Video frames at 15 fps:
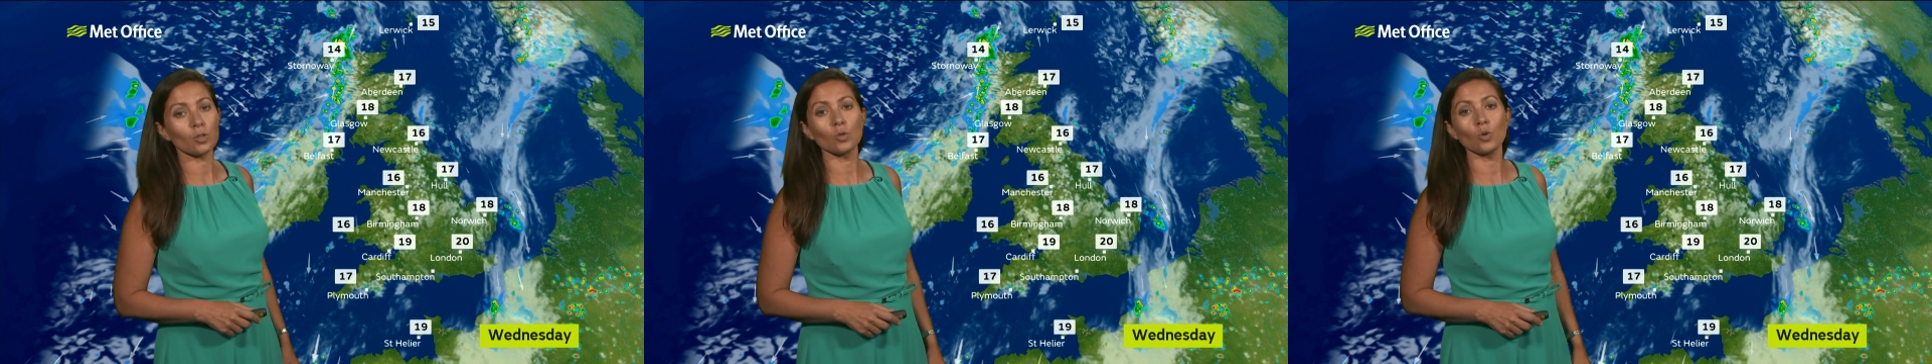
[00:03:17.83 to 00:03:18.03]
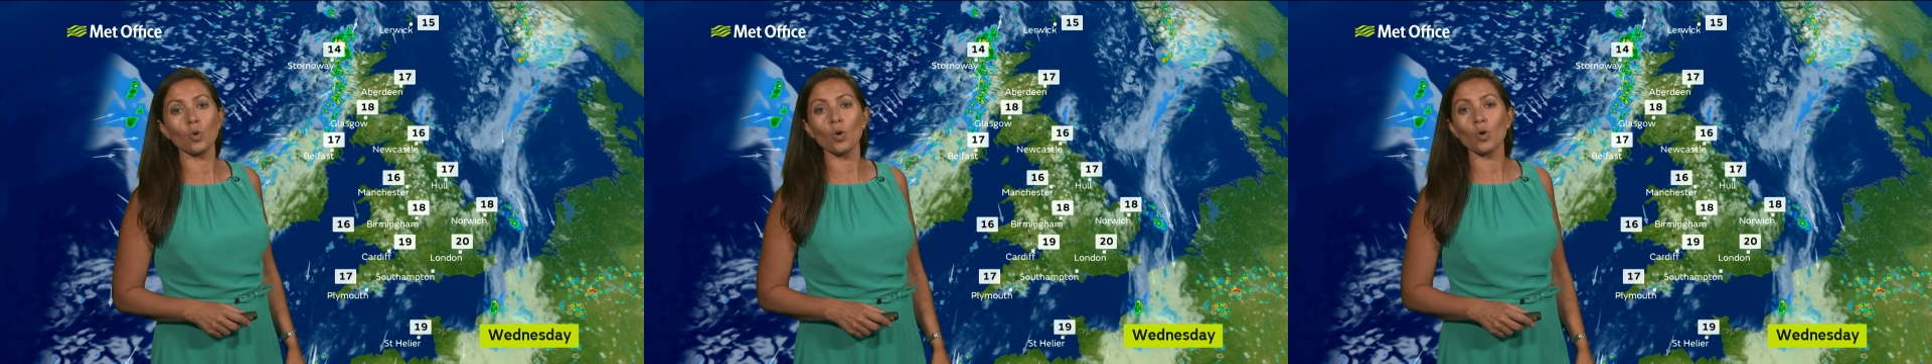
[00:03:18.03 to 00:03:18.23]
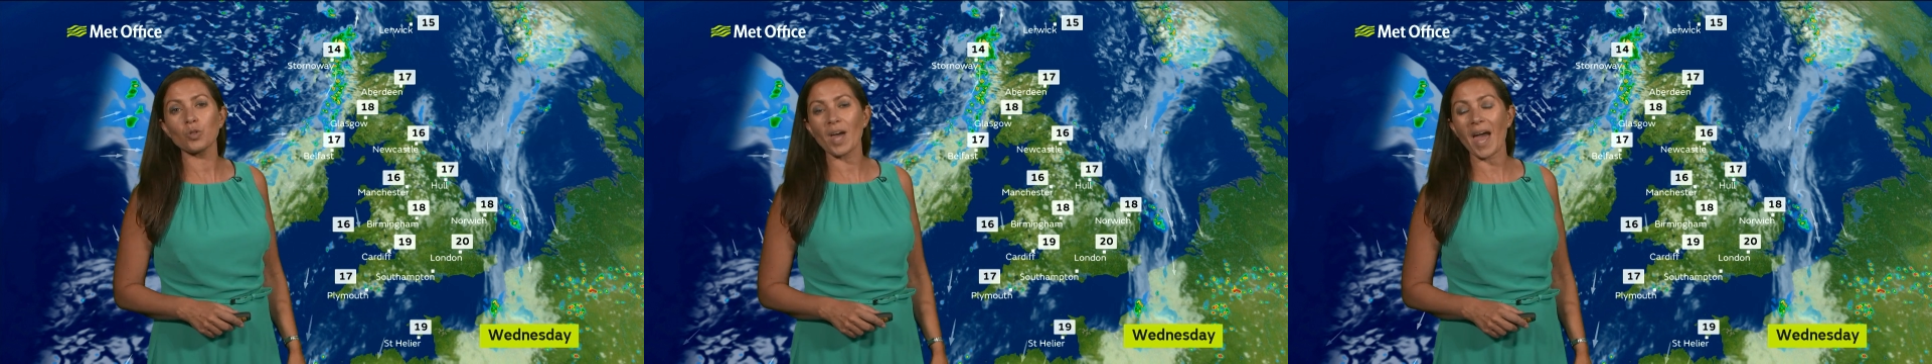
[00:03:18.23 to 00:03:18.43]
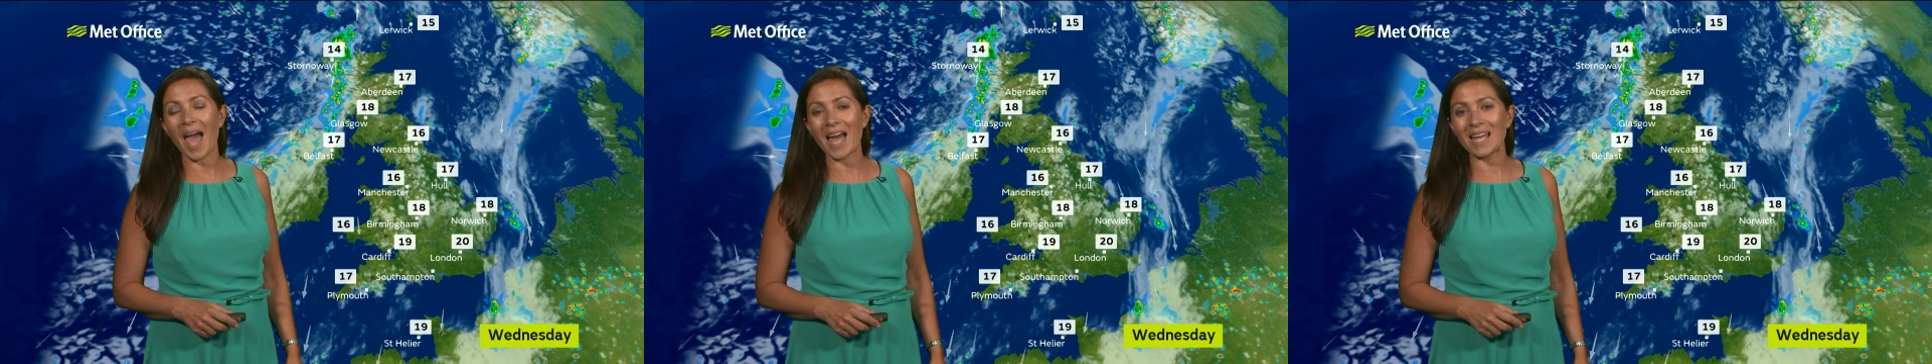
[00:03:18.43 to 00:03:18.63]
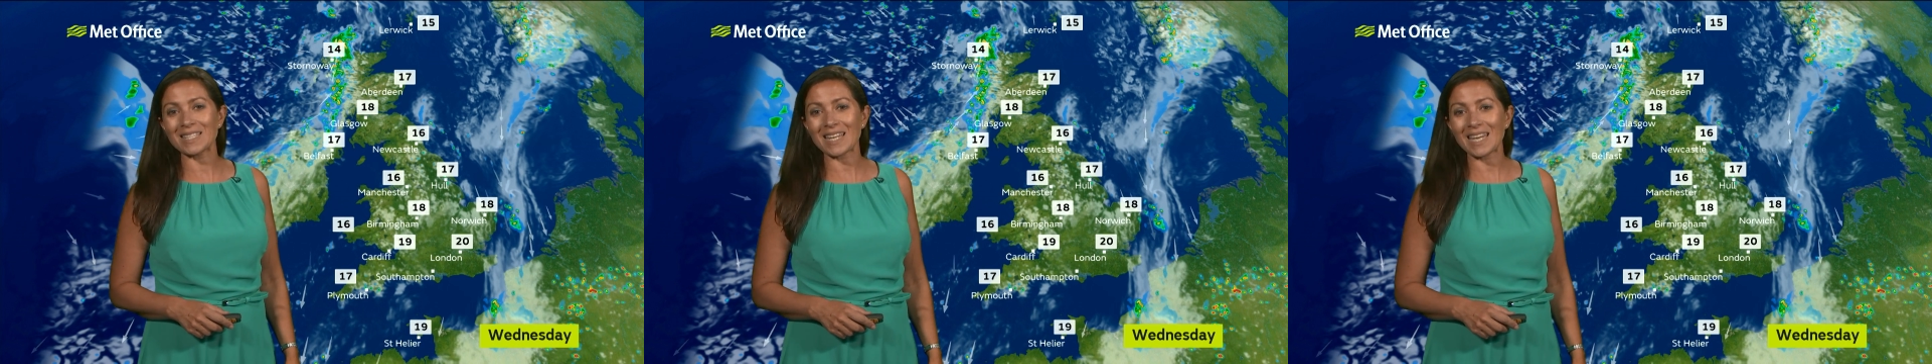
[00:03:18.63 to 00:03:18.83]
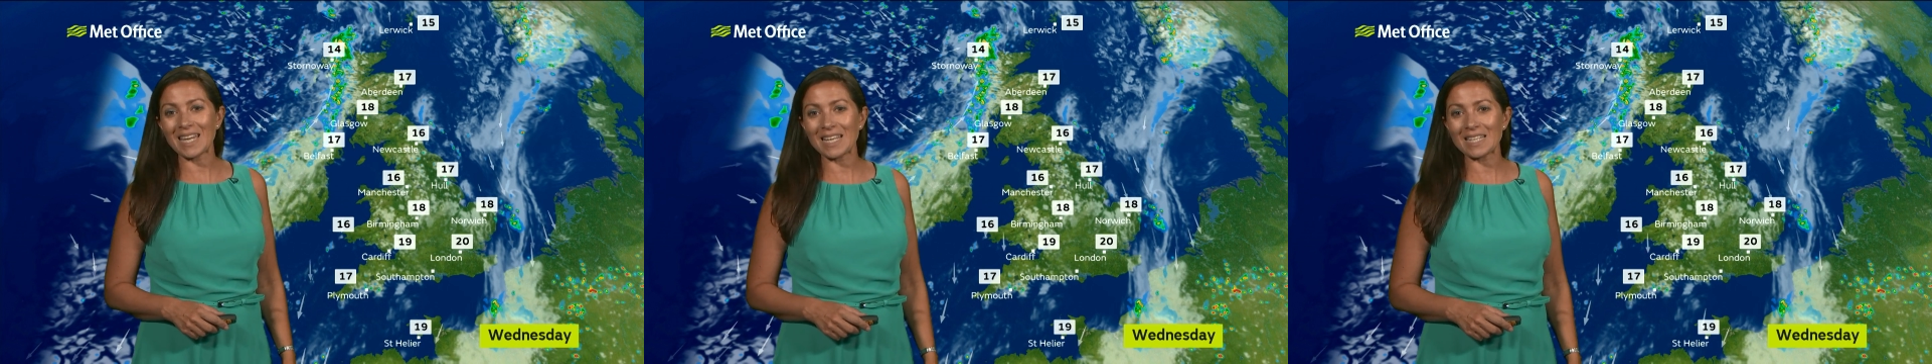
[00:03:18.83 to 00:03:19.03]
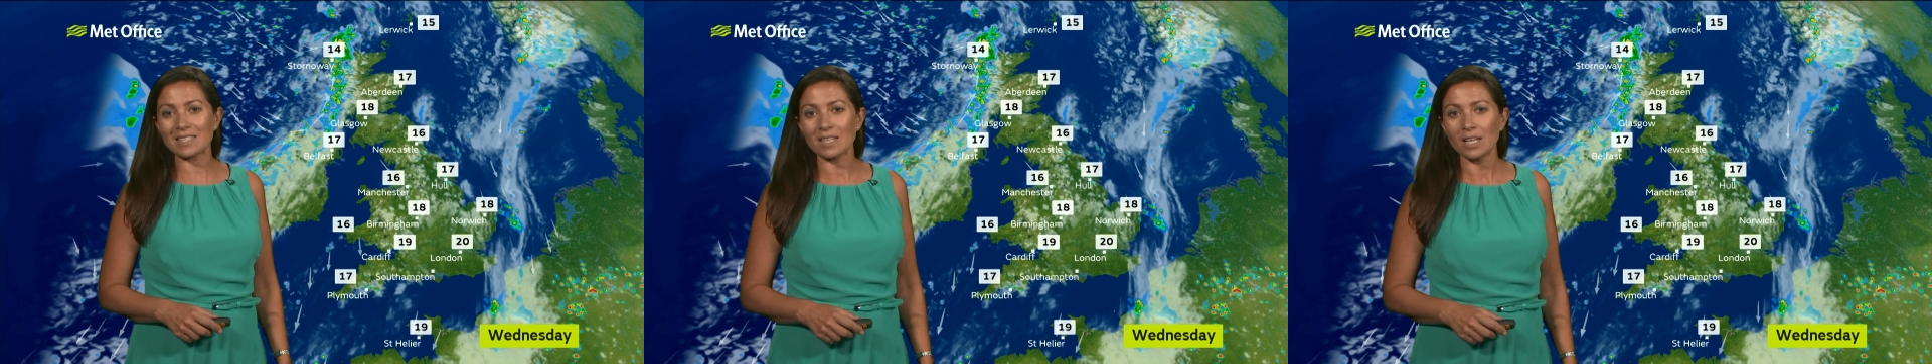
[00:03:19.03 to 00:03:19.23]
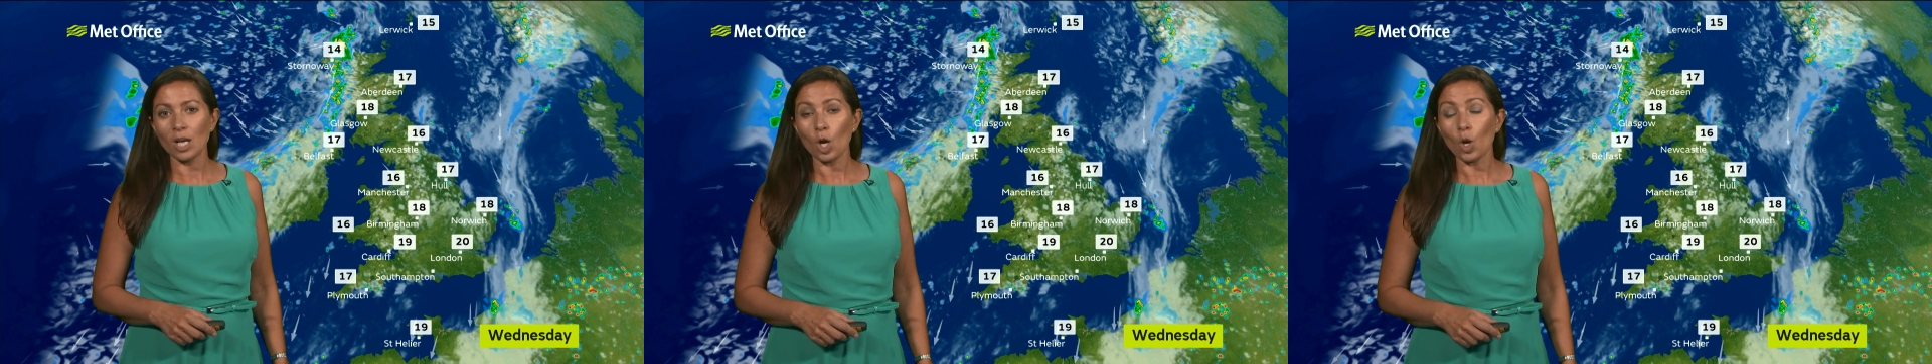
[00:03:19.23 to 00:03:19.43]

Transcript: north and east,